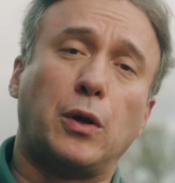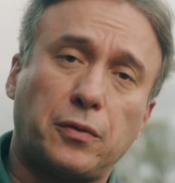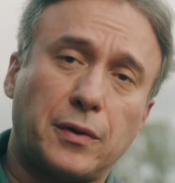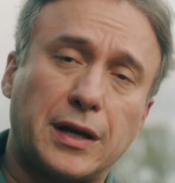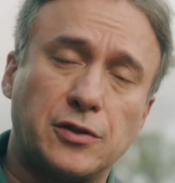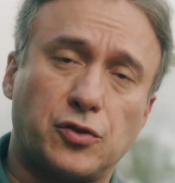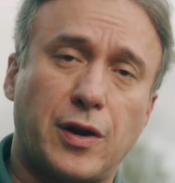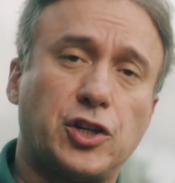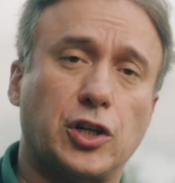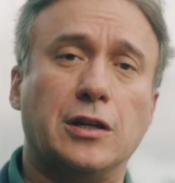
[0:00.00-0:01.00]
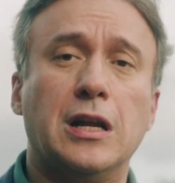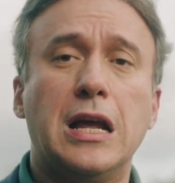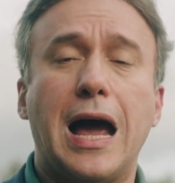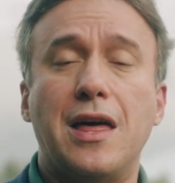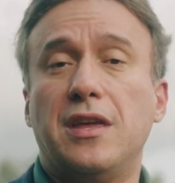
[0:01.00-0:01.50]
blow through the constriction
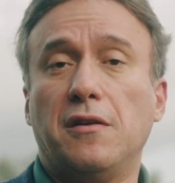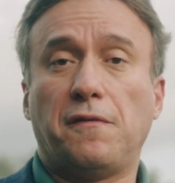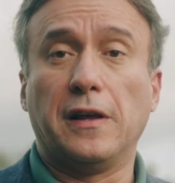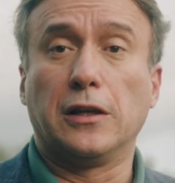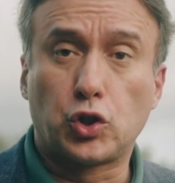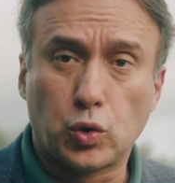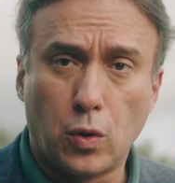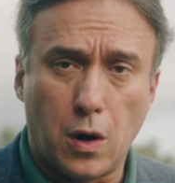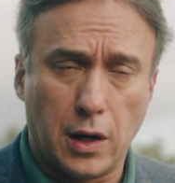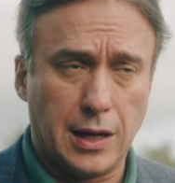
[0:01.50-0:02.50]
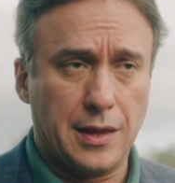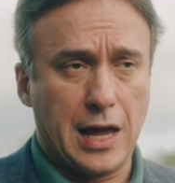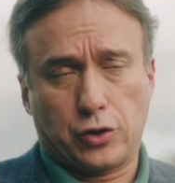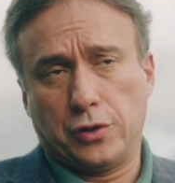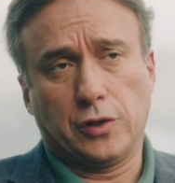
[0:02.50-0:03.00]
and then fill short and
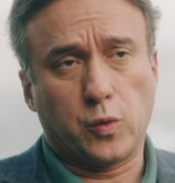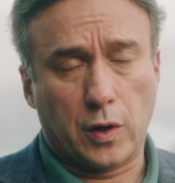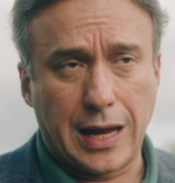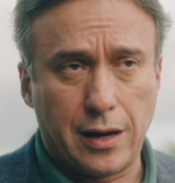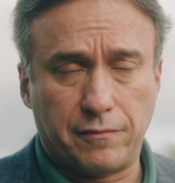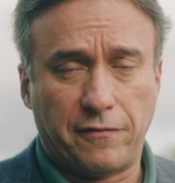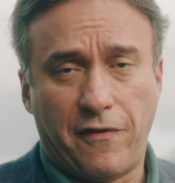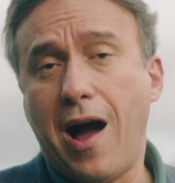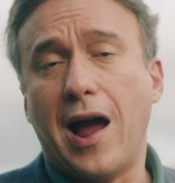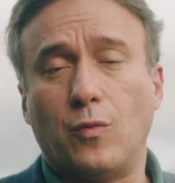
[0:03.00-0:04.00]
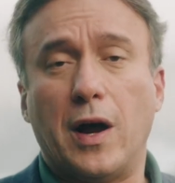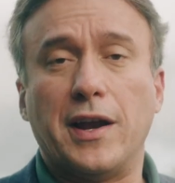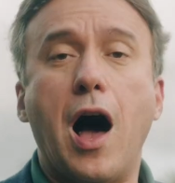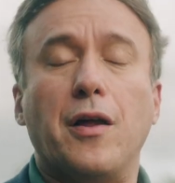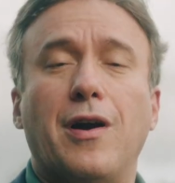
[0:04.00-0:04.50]
that should just work out fine? Why
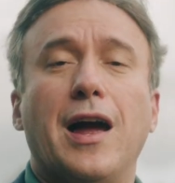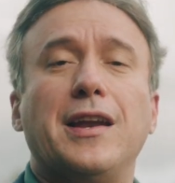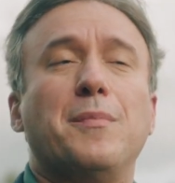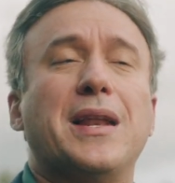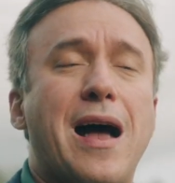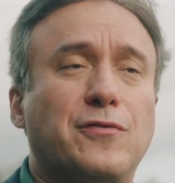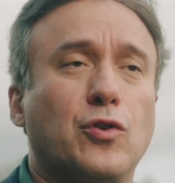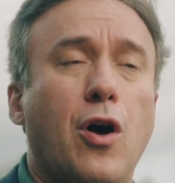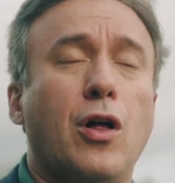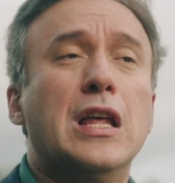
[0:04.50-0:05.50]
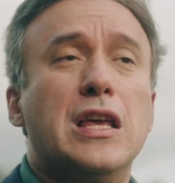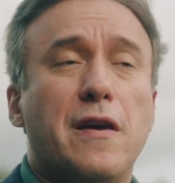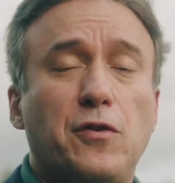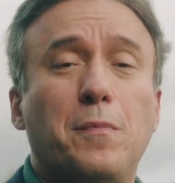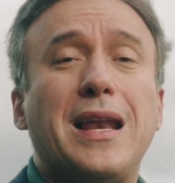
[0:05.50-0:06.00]
not, right? I mean, after all,
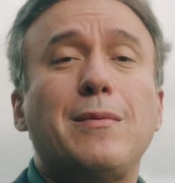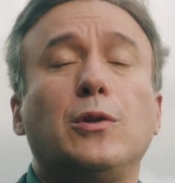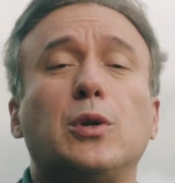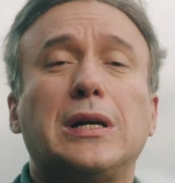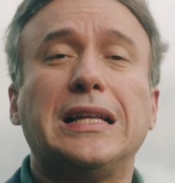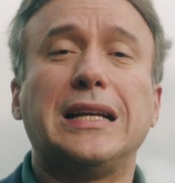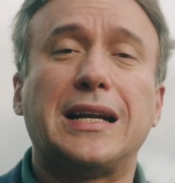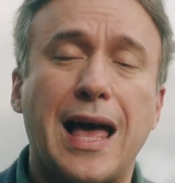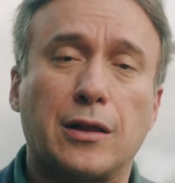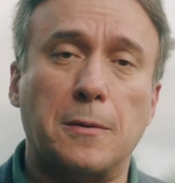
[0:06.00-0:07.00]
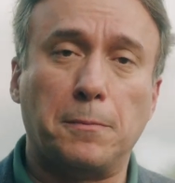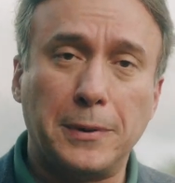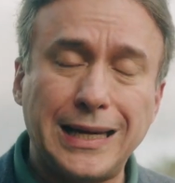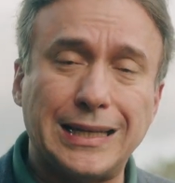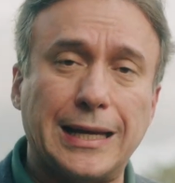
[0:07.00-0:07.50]
if you've been able to clean it out
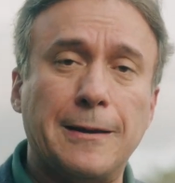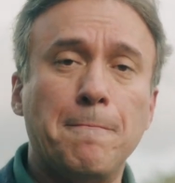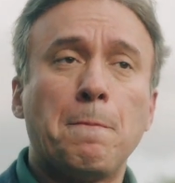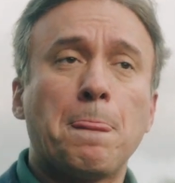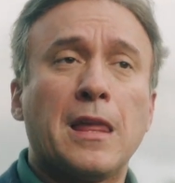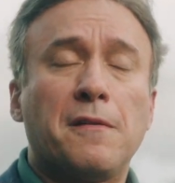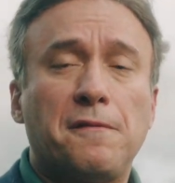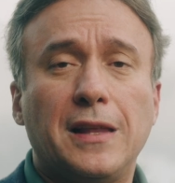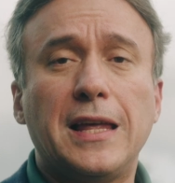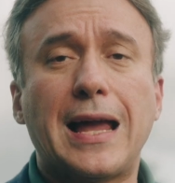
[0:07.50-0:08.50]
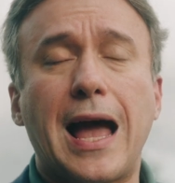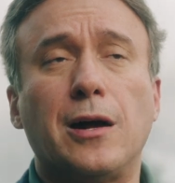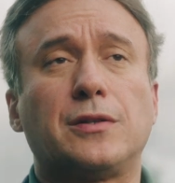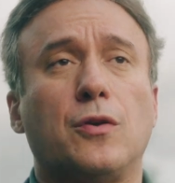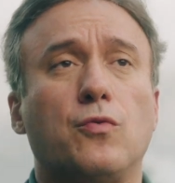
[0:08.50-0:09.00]
completely, filling
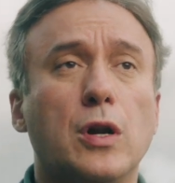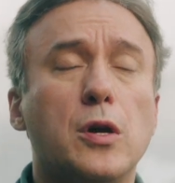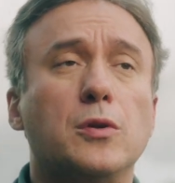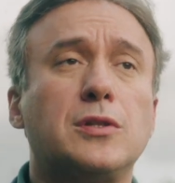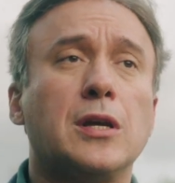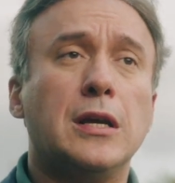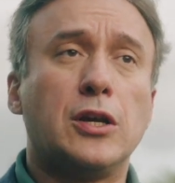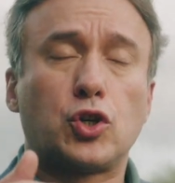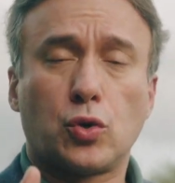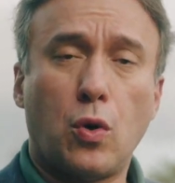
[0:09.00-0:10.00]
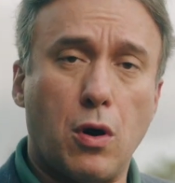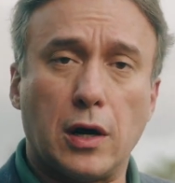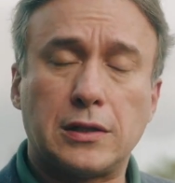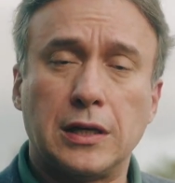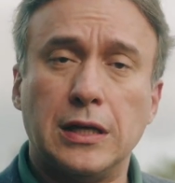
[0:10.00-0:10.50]
out the root
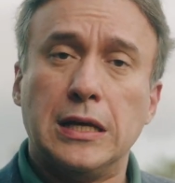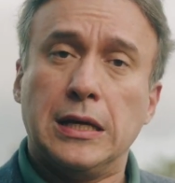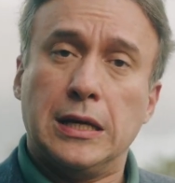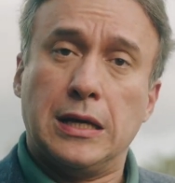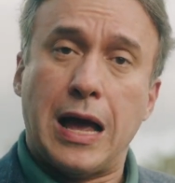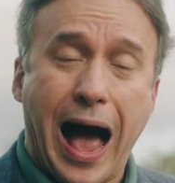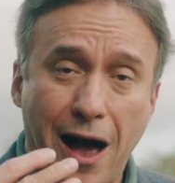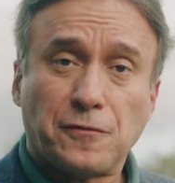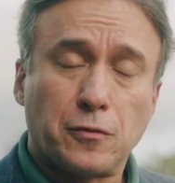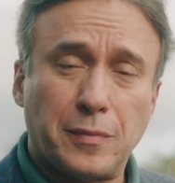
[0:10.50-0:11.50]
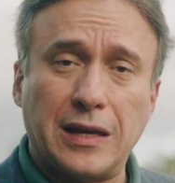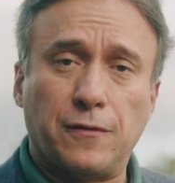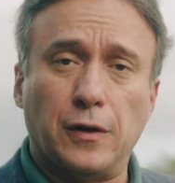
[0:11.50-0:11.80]
short after being